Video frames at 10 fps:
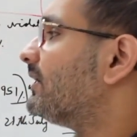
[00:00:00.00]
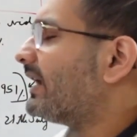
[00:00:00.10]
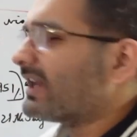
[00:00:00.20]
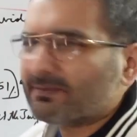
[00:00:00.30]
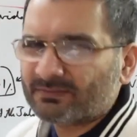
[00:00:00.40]

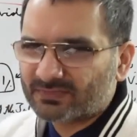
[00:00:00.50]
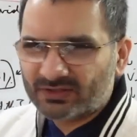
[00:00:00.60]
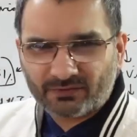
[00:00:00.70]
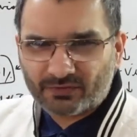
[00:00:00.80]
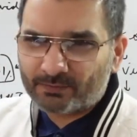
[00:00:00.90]

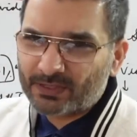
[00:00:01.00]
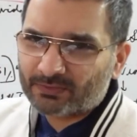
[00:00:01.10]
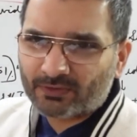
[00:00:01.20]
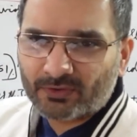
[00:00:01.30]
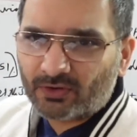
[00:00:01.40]
And from
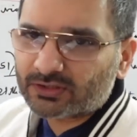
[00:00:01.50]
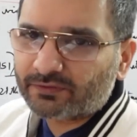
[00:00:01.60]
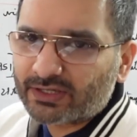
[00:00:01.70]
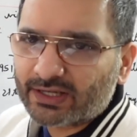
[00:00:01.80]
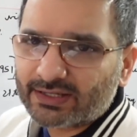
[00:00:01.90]
people from north of
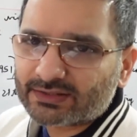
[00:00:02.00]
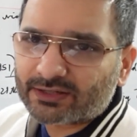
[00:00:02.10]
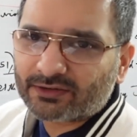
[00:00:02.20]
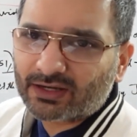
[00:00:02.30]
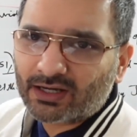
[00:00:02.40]
India,
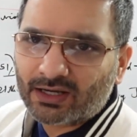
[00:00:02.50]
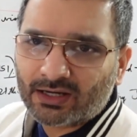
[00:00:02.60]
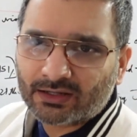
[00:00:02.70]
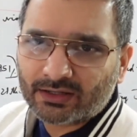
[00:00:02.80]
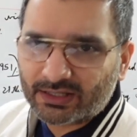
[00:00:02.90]
etc.
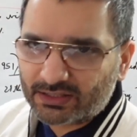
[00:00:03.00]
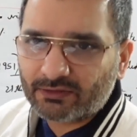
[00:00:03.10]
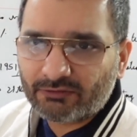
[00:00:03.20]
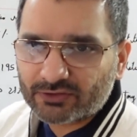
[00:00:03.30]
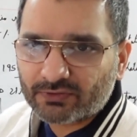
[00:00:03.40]
are anyway
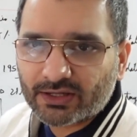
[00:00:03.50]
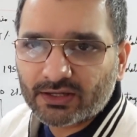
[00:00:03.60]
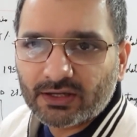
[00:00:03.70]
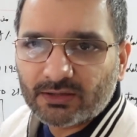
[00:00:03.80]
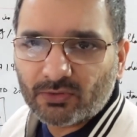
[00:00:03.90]
which way
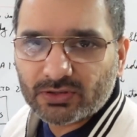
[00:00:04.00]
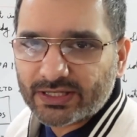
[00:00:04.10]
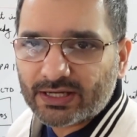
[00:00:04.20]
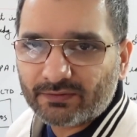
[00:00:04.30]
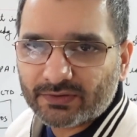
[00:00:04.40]
mostly
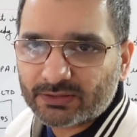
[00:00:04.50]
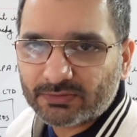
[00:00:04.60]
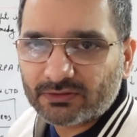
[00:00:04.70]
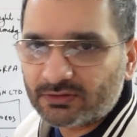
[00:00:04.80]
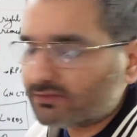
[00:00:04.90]

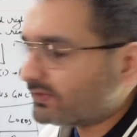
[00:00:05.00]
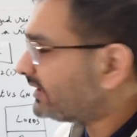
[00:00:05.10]
comfortable with